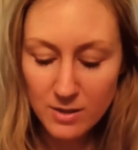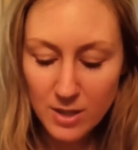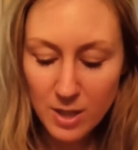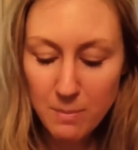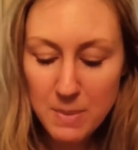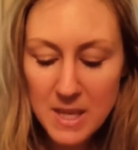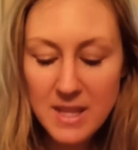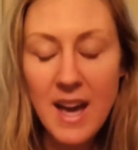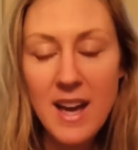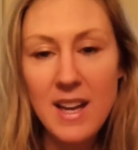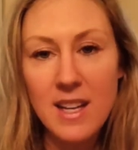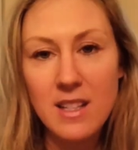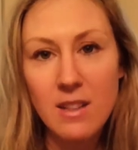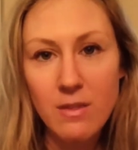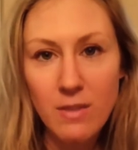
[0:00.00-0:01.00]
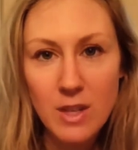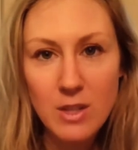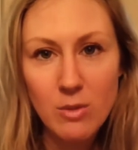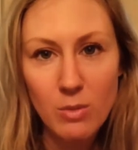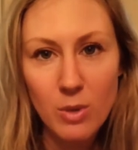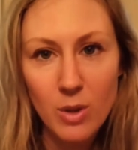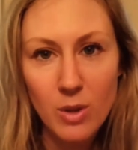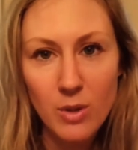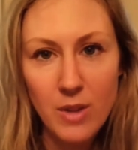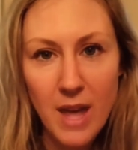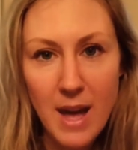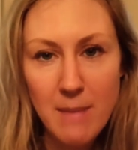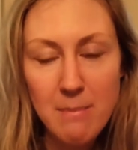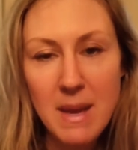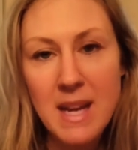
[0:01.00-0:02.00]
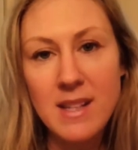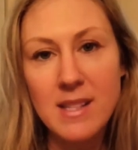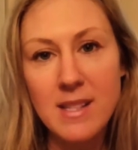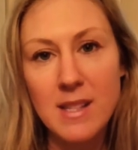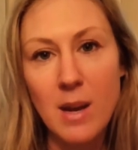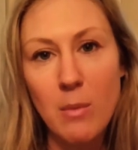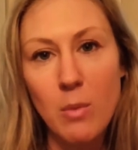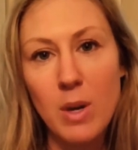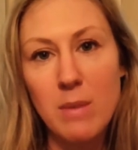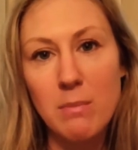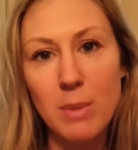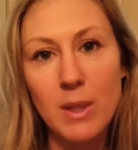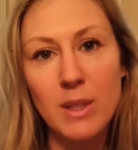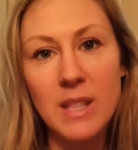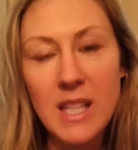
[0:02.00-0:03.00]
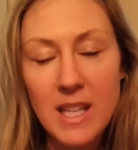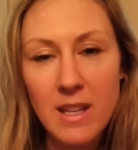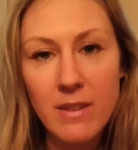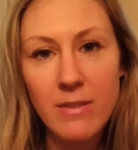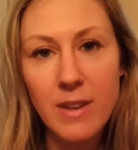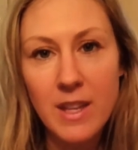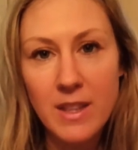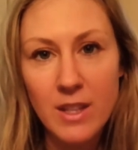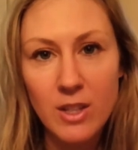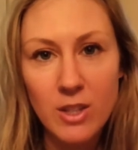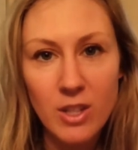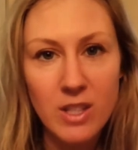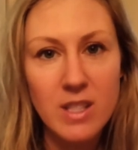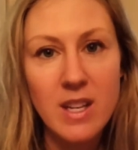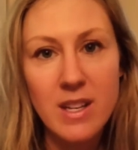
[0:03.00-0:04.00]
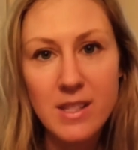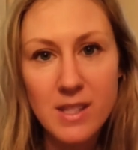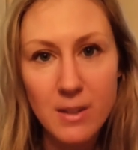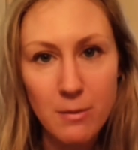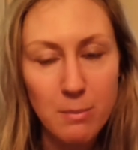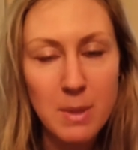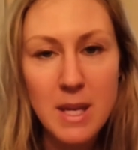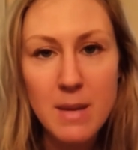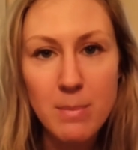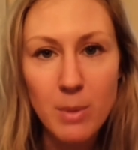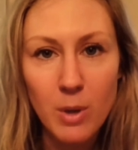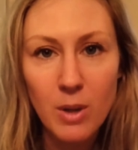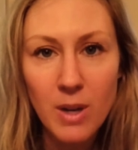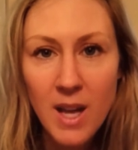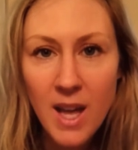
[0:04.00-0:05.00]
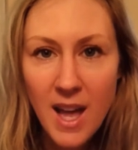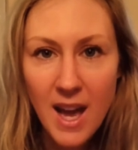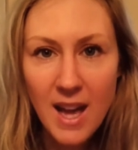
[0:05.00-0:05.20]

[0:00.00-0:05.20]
to be that individual that makes someone believe in the goodness of people